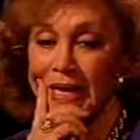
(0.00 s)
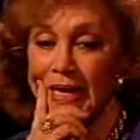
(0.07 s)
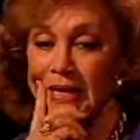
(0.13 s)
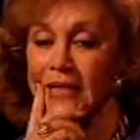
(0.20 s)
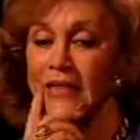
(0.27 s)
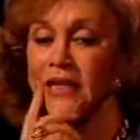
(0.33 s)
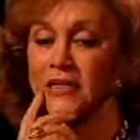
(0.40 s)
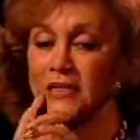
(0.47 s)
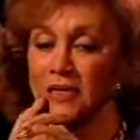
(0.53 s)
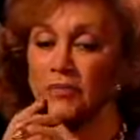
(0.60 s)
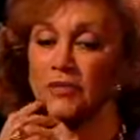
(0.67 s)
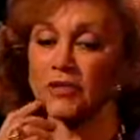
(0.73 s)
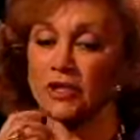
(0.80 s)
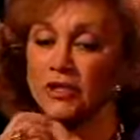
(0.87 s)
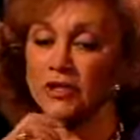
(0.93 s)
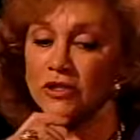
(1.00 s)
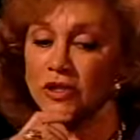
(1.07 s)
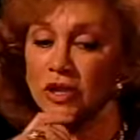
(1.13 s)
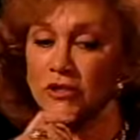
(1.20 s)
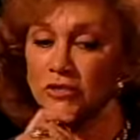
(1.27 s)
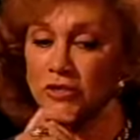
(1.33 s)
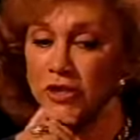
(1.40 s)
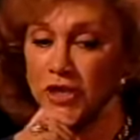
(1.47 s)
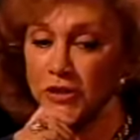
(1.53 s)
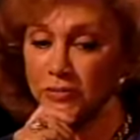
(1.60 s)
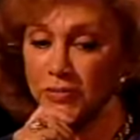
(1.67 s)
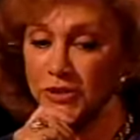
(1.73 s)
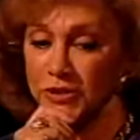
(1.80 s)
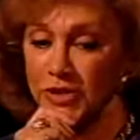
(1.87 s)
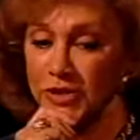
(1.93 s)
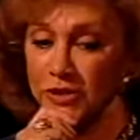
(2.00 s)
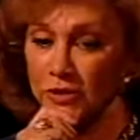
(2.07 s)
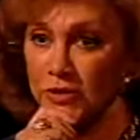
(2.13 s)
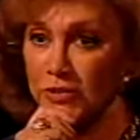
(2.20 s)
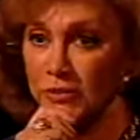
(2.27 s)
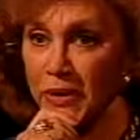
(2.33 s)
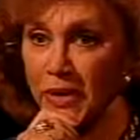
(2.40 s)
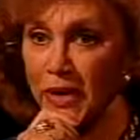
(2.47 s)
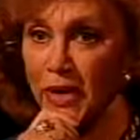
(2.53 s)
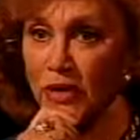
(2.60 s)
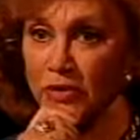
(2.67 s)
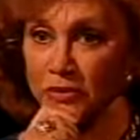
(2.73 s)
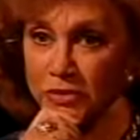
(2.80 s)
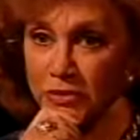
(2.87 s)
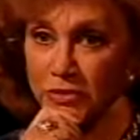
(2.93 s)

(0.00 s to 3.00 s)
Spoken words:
Yes, I was on the contract, but they loaned me out.